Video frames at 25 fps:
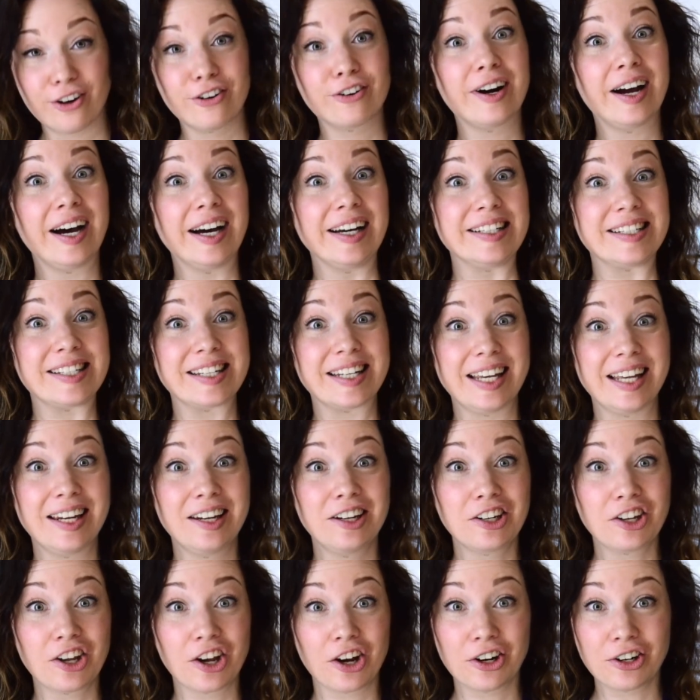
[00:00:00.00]
All right, in
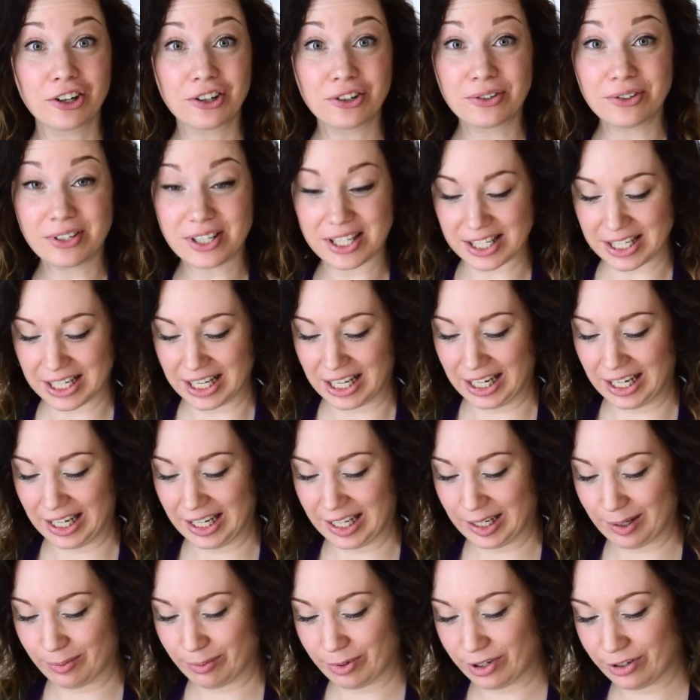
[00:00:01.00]
it goes a
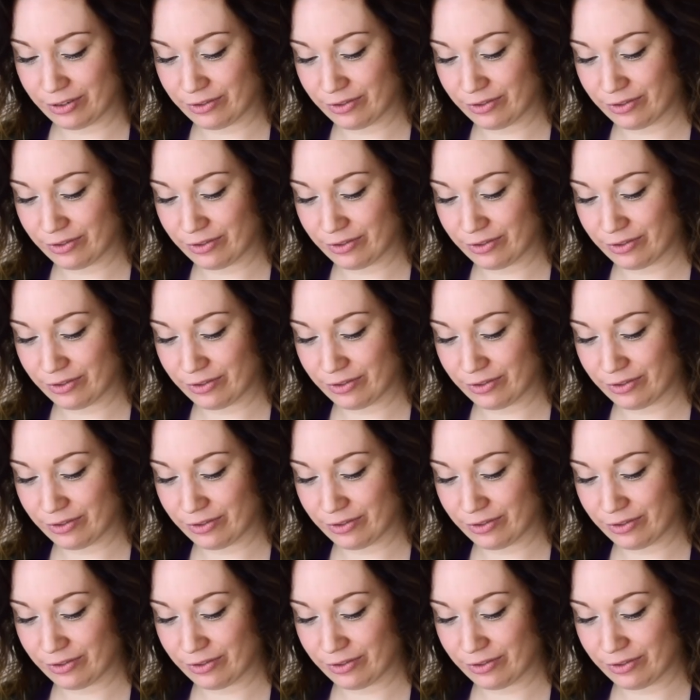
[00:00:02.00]
little bit